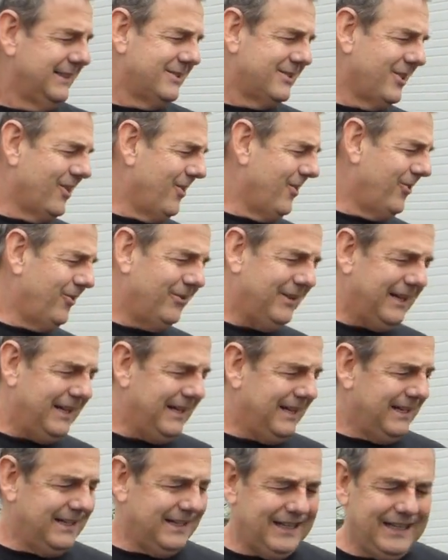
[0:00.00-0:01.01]
So
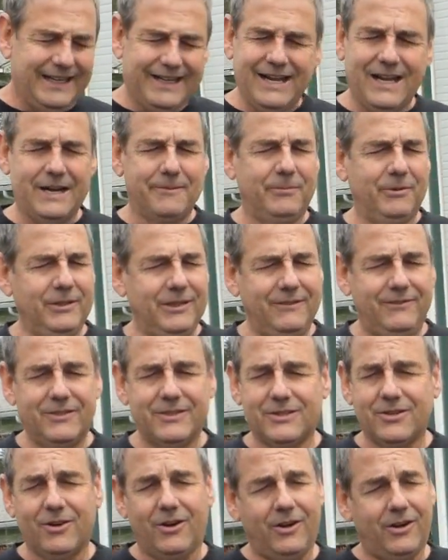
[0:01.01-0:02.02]
I got to believe
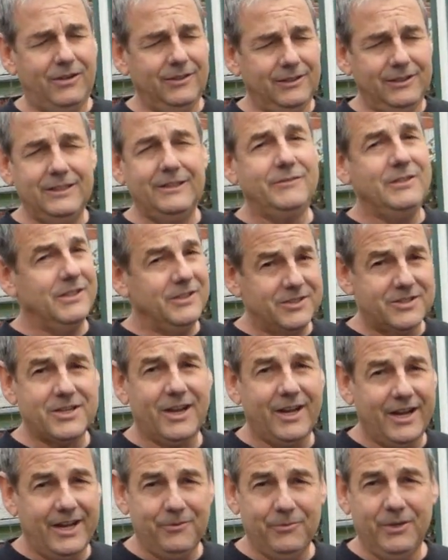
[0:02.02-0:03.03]
this car lived
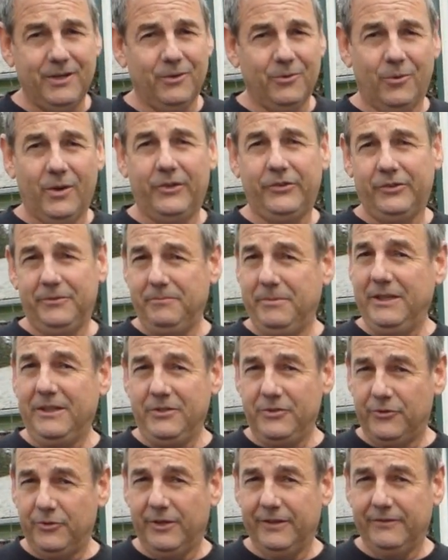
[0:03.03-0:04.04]
inside when it wasn't
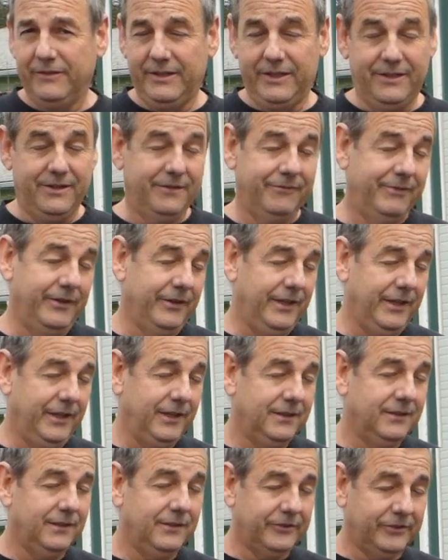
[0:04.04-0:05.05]
being driven and the very
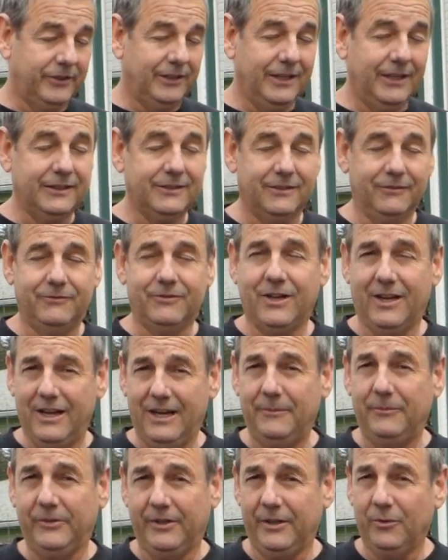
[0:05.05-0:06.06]
selective
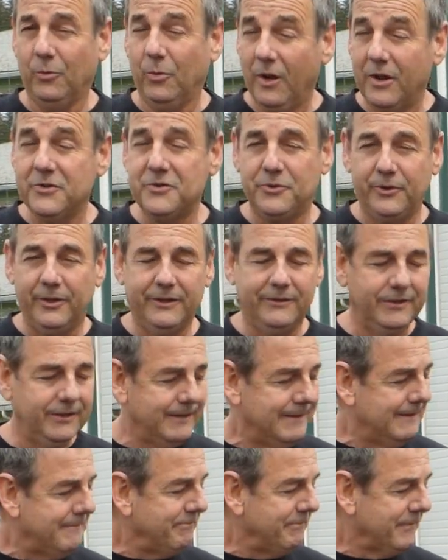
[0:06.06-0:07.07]
times that it was driven.
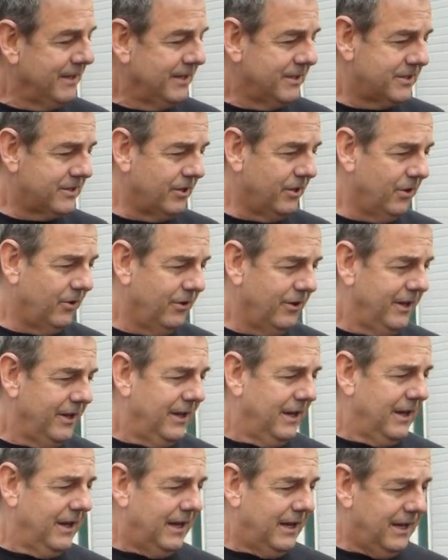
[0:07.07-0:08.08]
So
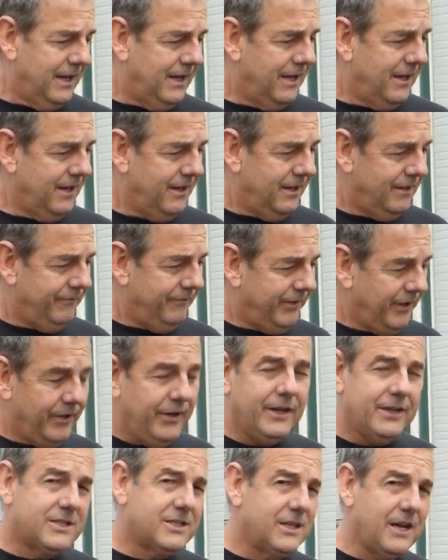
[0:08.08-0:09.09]
uh,
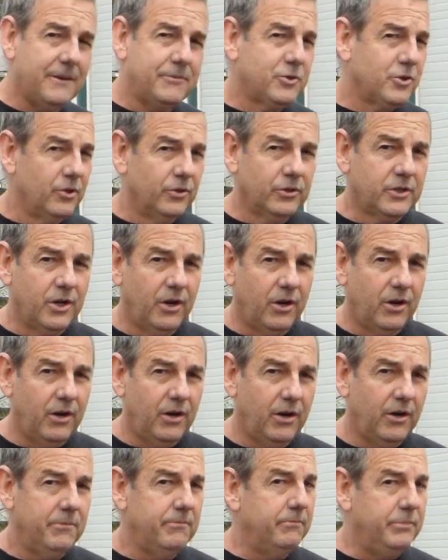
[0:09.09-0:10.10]
very exceptional
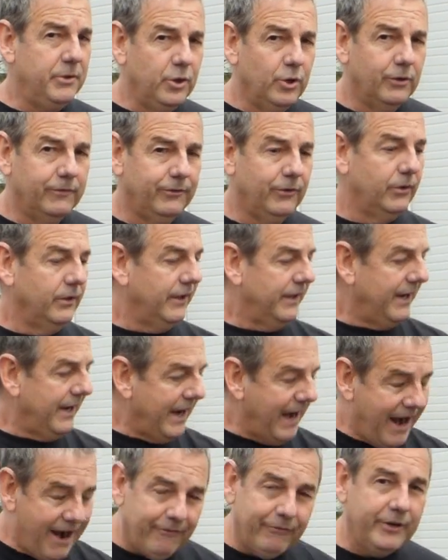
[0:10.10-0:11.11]
car, beautiful.
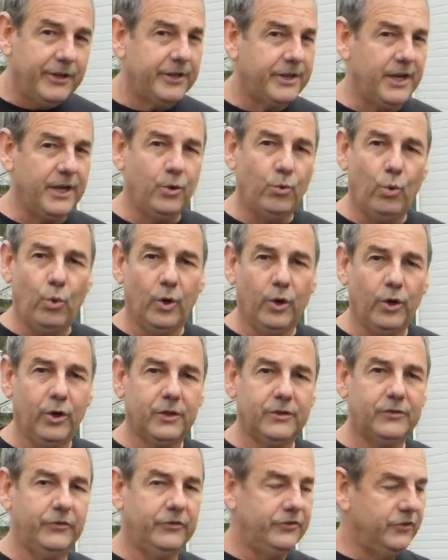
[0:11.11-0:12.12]
Everything
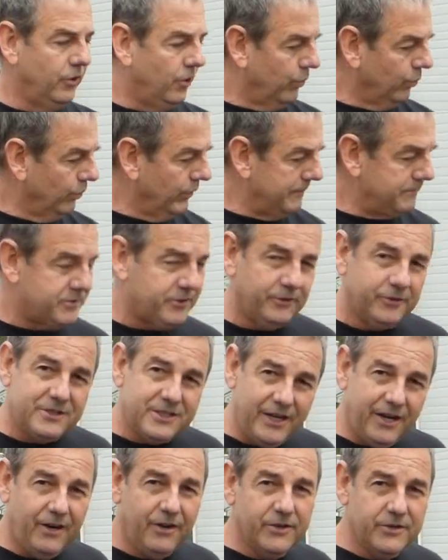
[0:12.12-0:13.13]
works. There's no rips or
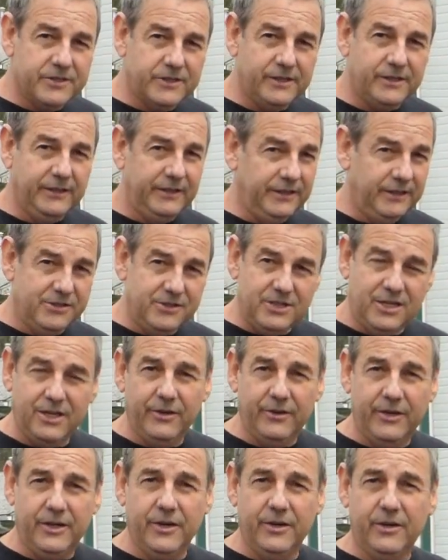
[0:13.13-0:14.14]
tears in the
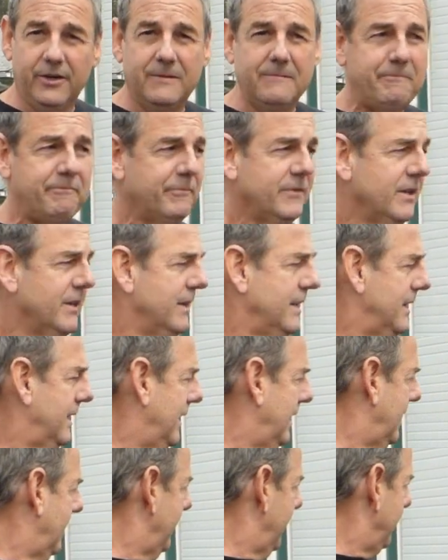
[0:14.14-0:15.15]
interior.
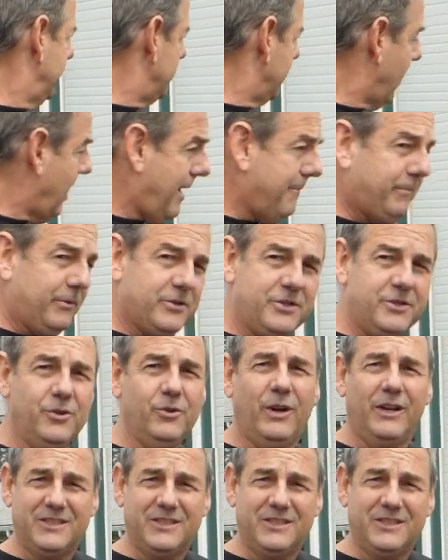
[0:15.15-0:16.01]
Uh, the top is new.